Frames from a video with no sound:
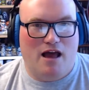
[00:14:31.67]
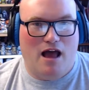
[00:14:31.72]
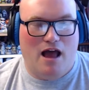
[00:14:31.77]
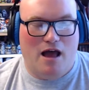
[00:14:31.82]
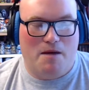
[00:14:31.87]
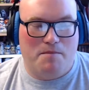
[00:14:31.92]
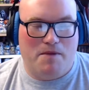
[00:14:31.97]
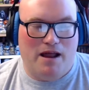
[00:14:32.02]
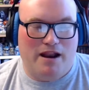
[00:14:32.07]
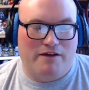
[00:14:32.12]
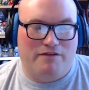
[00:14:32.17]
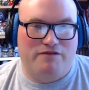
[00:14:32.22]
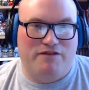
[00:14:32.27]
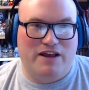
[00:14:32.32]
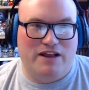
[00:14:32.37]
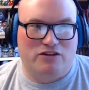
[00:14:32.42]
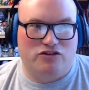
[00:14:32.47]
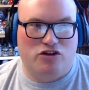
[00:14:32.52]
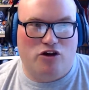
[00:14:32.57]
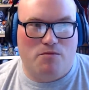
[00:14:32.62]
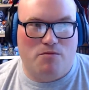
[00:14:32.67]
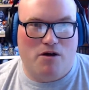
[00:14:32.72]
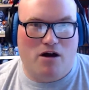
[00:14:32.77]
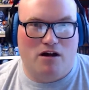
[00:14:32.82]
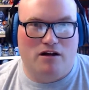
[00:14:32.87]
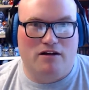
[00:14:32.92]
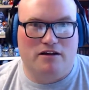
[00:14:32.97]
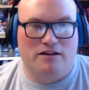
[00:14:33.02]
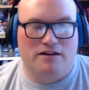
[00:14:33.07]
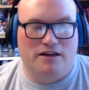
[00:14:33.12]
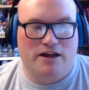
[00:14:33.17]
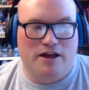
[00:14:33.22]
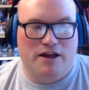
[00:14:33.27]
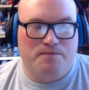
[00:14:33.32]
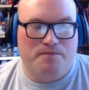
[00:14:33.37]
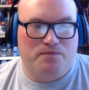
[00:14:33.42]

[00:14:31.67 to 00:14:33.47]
And I think Tom Holland,